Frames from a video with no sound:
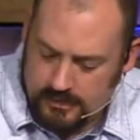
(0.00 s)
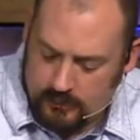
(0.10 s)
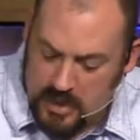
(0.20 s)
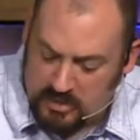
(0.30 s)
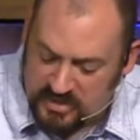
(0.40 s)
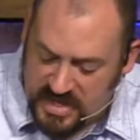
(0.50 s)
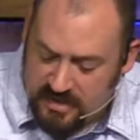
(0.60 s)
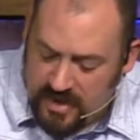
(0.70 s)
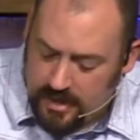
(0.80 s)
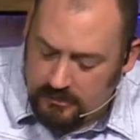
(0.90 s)
We
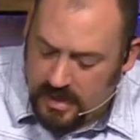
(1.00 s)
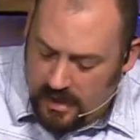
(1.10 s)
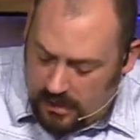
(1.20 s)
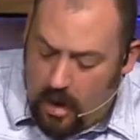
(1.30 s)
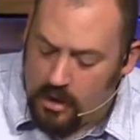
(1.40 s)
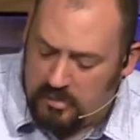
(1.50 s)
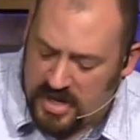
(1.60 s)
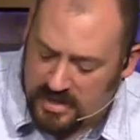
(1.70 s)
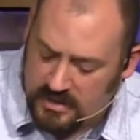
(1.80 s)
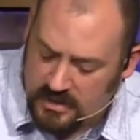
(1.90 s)
perceive him, on our
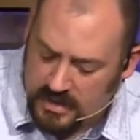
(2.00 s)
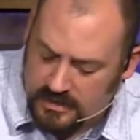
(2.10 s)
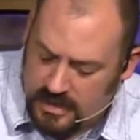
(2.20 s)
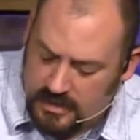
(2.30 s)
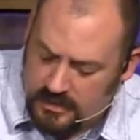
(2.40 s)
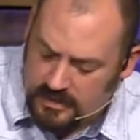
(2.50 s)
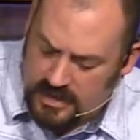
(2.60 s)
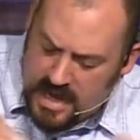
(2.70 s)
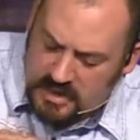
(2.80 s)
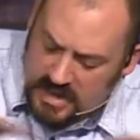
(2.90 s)
opinion, that
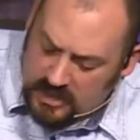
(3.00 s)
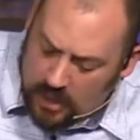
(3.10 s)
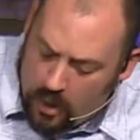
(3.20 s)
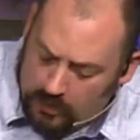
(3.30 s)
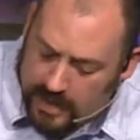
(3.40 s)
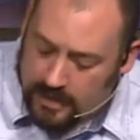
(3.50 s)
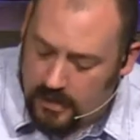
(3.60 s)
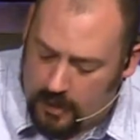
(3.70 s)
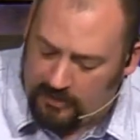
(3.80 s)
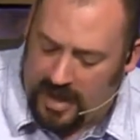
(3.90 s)
he is ignoring
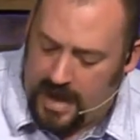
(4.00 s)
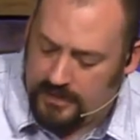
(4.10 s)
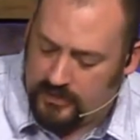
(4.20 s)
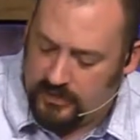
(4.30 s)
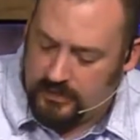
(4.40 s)
our plight.